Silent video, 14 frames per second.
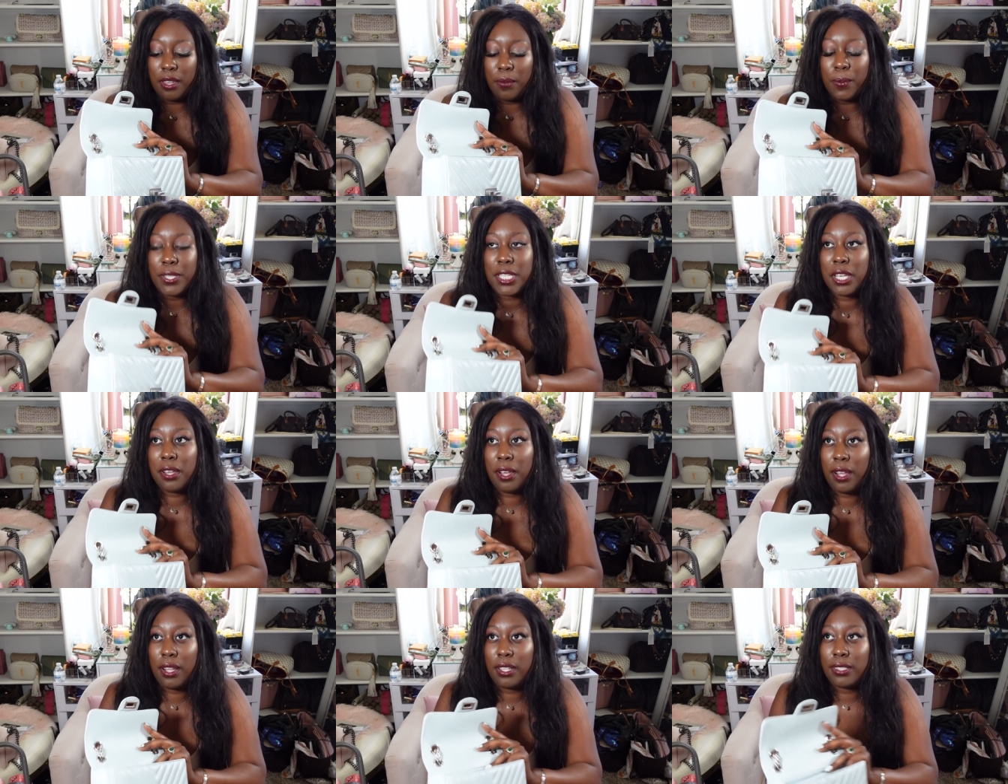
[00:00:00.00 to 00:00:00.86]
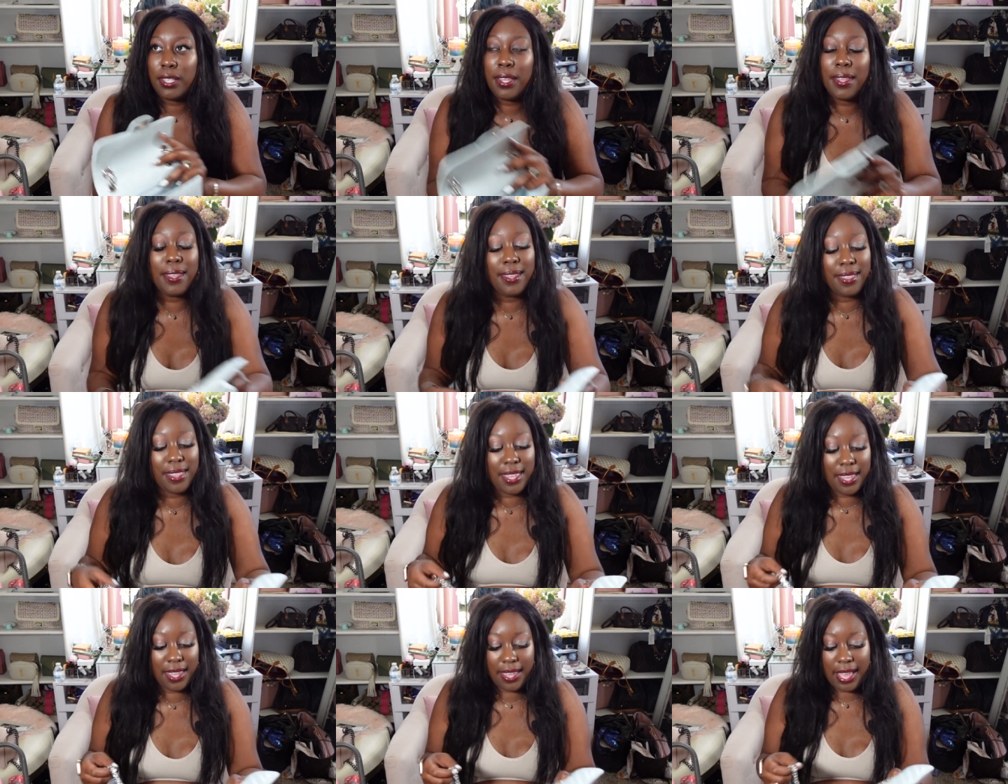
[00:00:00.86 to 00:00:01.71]
what's it called?
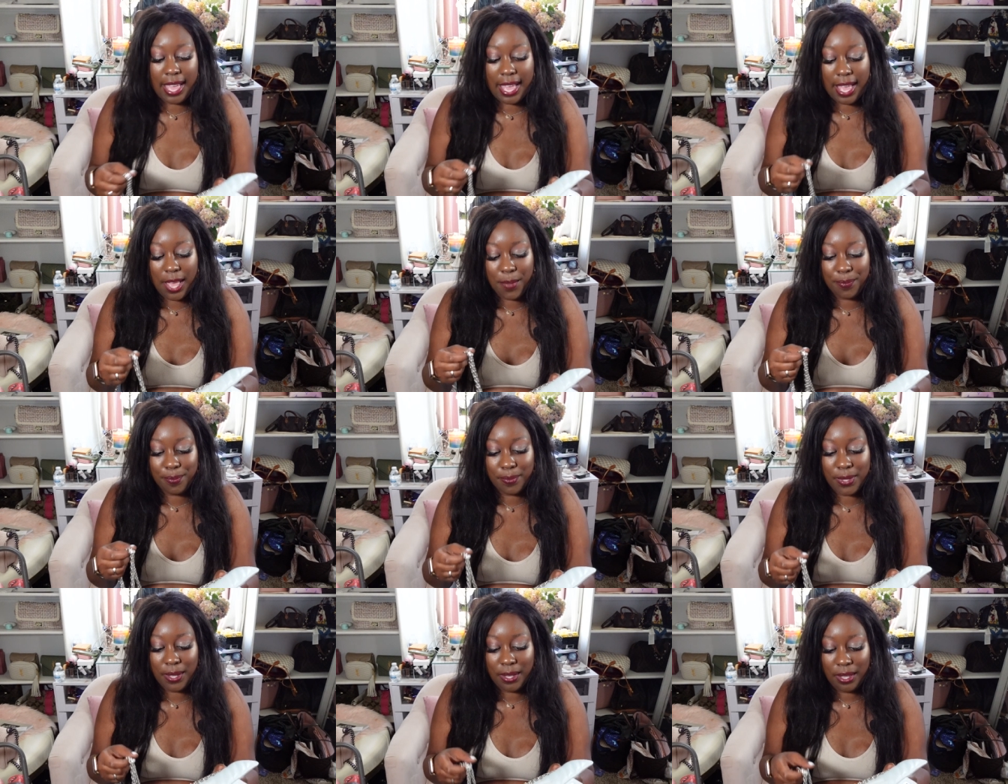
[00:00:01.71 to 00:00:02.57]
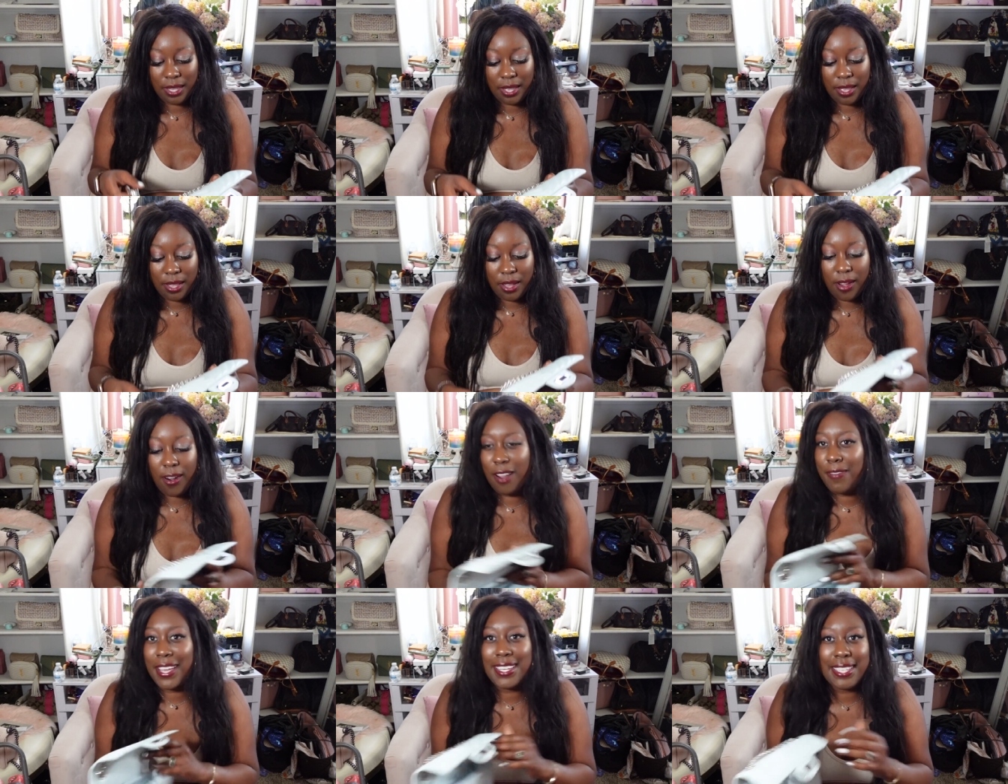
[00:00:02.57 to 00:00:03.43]
The
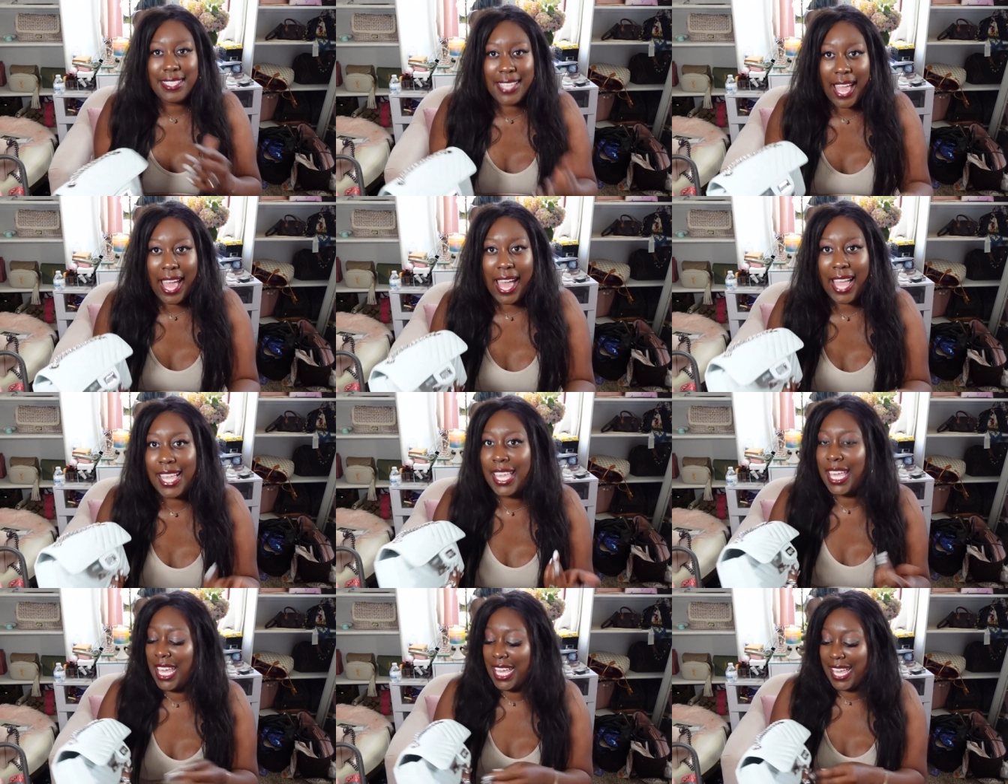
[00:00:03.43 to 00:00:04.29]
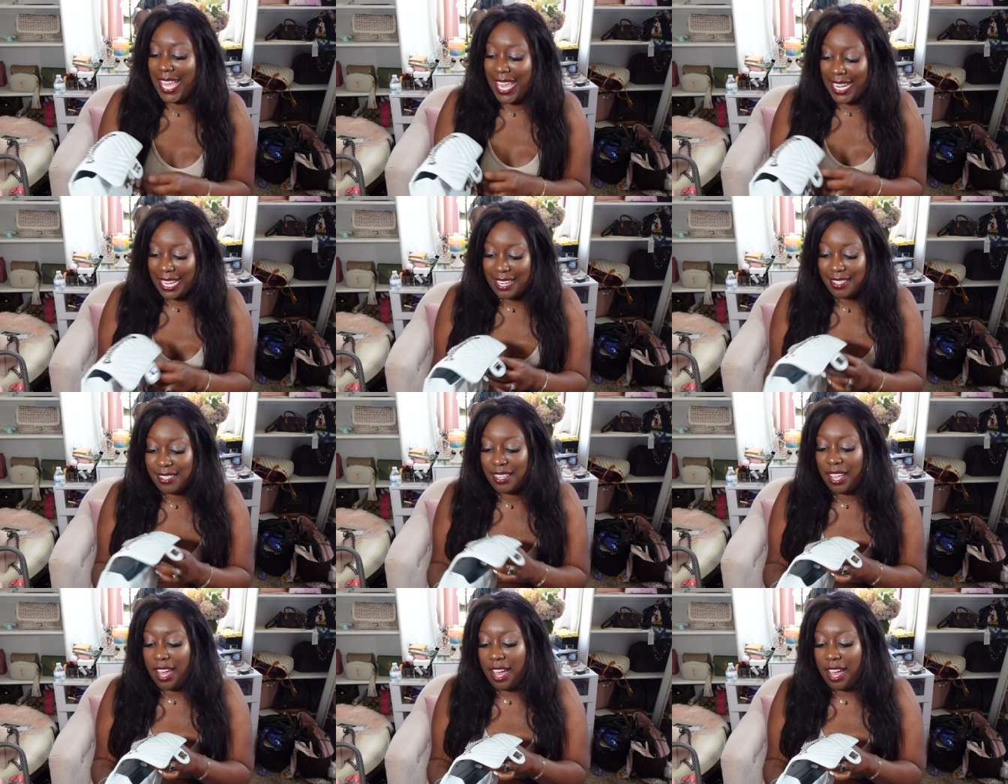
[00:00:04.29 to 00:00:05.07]
RFID tag in it.